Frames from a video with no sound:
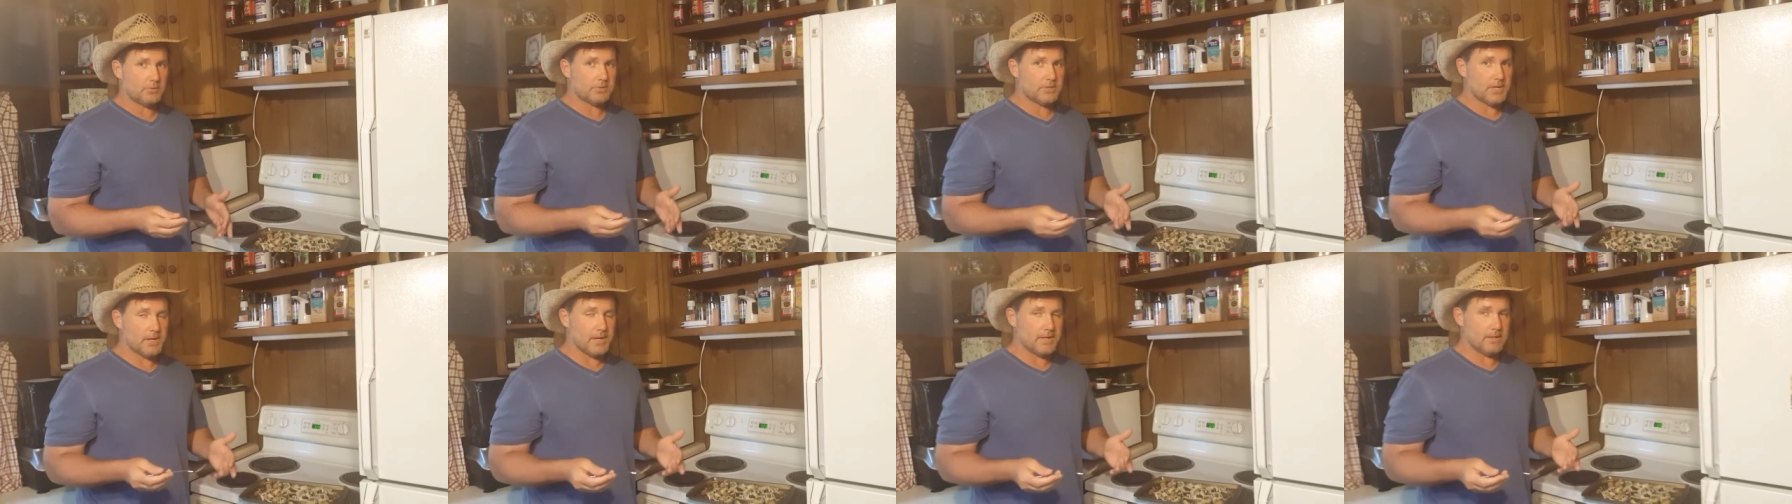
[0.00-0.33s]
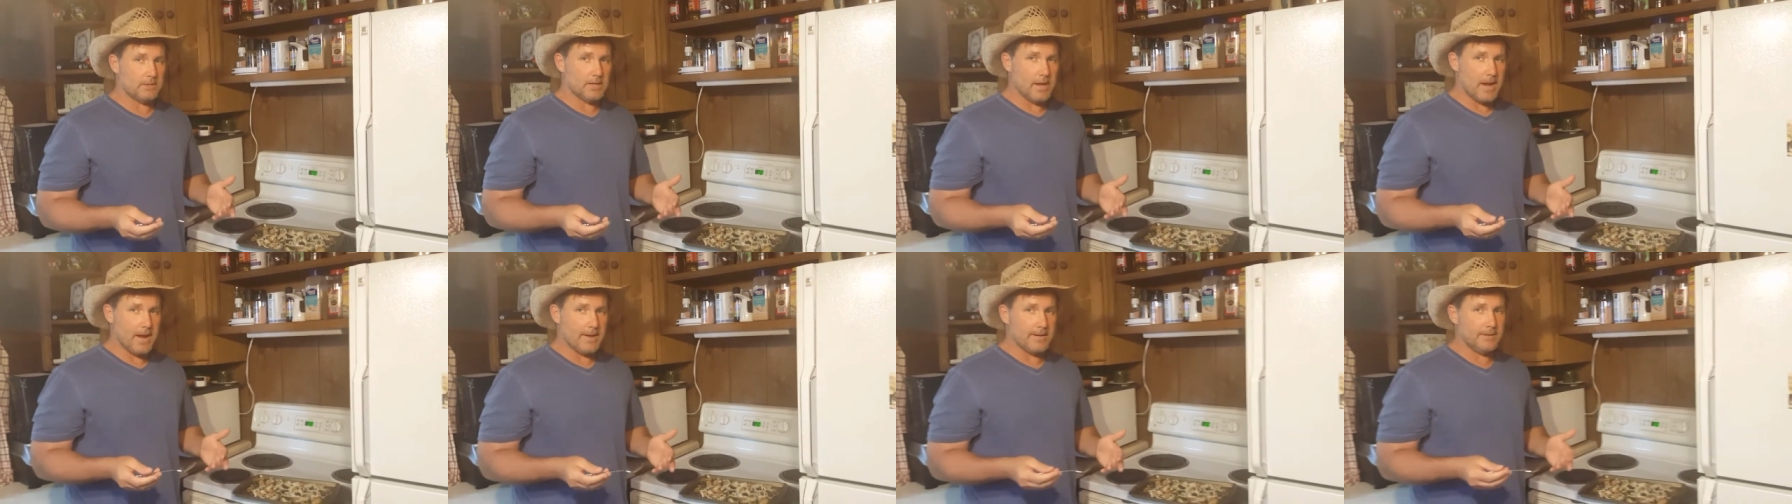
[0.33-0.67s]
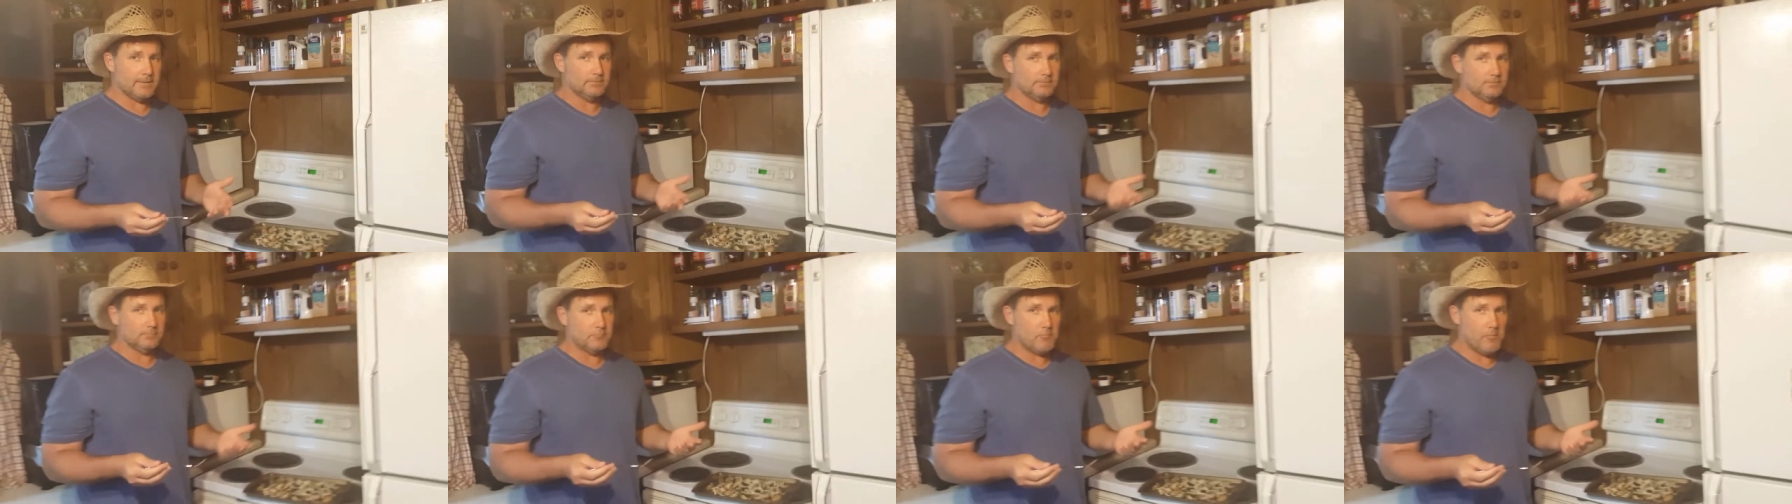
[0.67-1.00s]
I'll say,
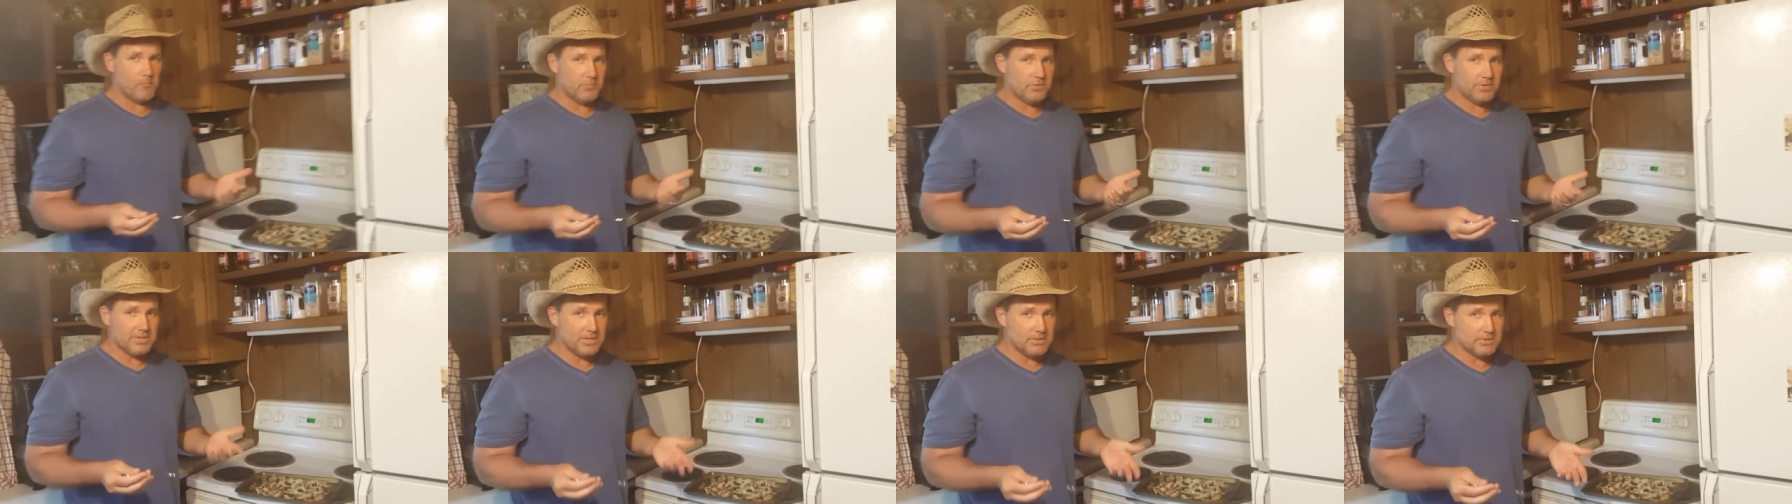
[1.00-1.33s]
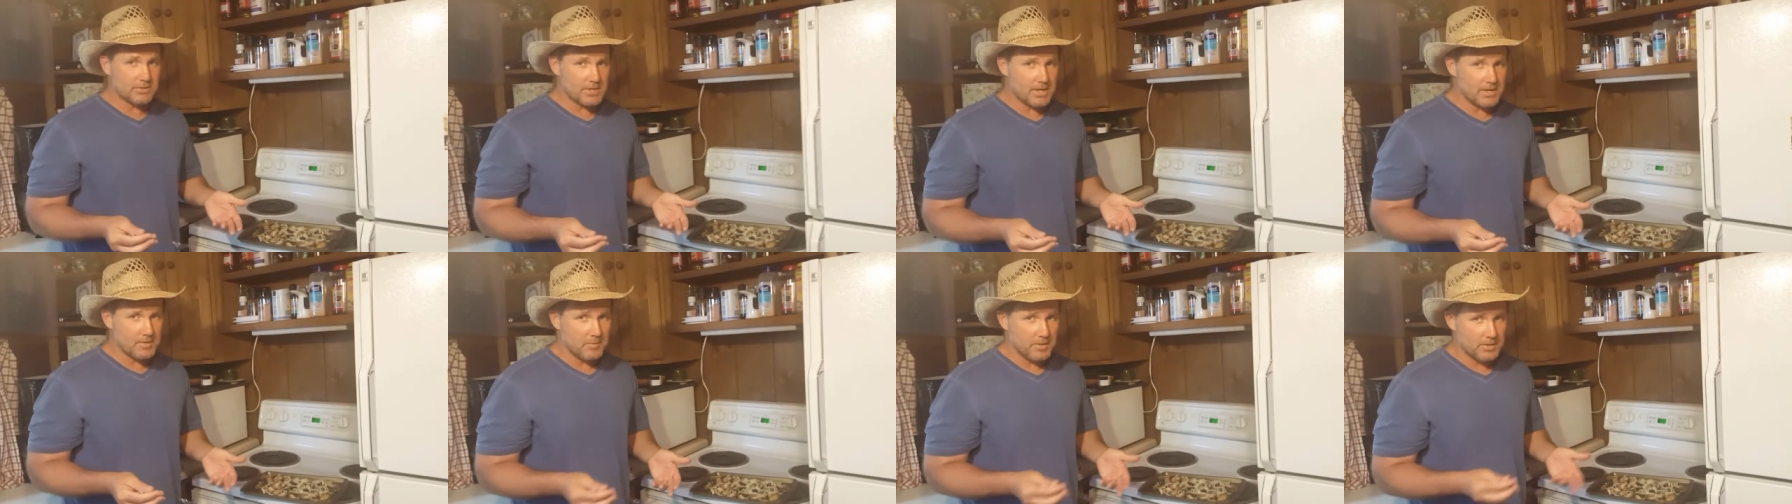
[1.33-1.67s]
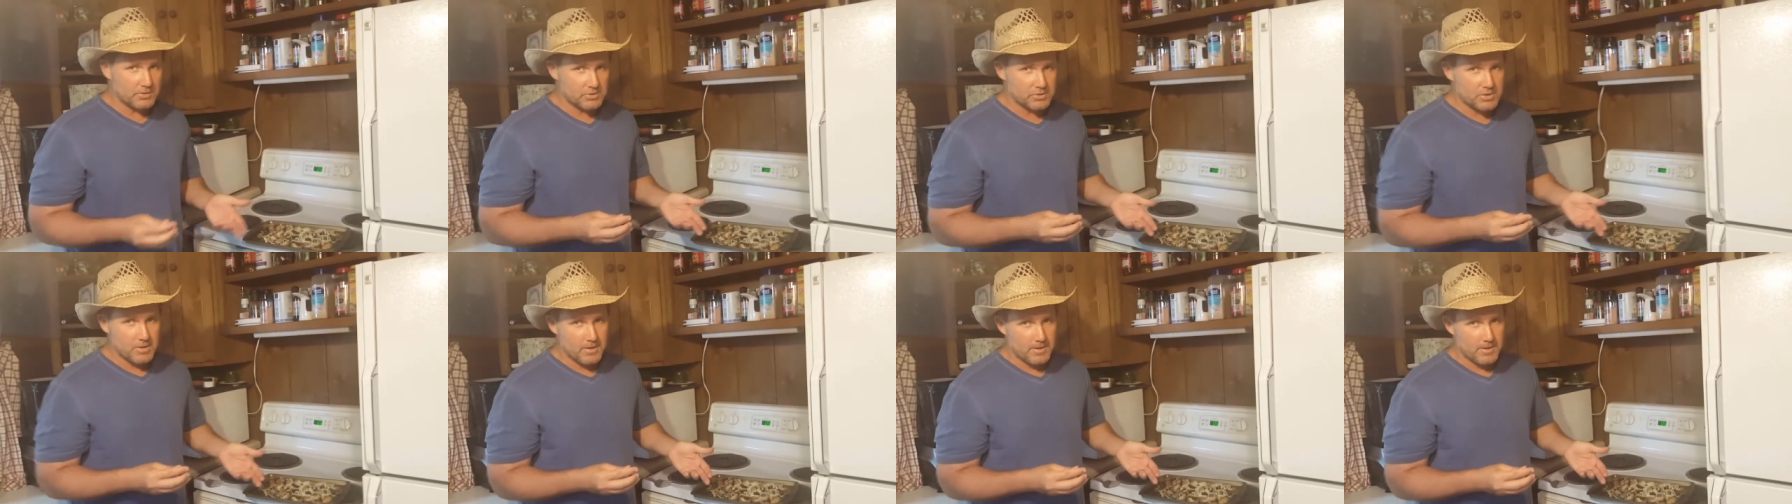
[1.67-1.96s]
and DJ,